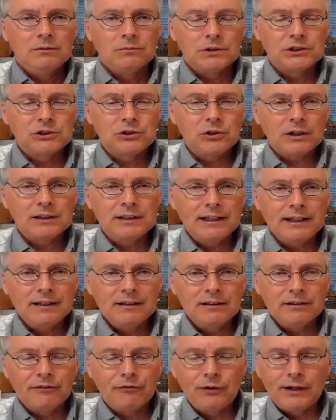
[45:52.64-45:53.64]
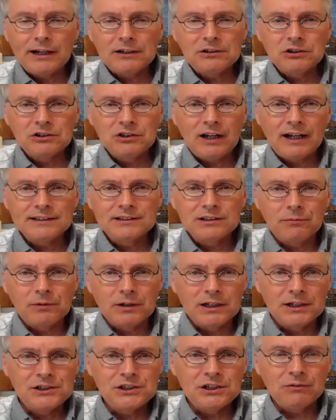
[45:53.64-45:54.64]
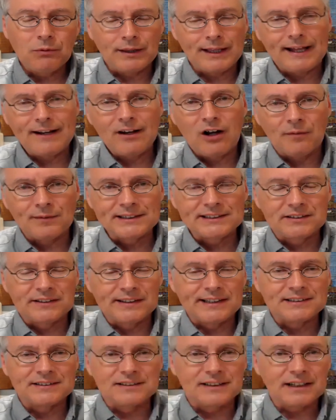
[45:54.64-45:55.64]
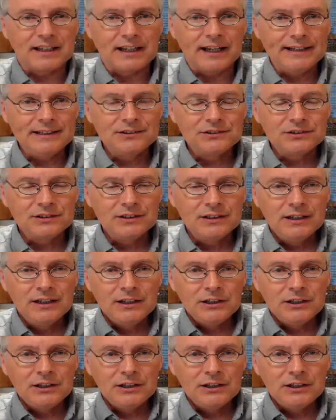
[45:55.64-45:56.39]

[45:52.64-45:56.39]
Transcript: restricting the free exercise of religion? Well, that obviously isn't the case.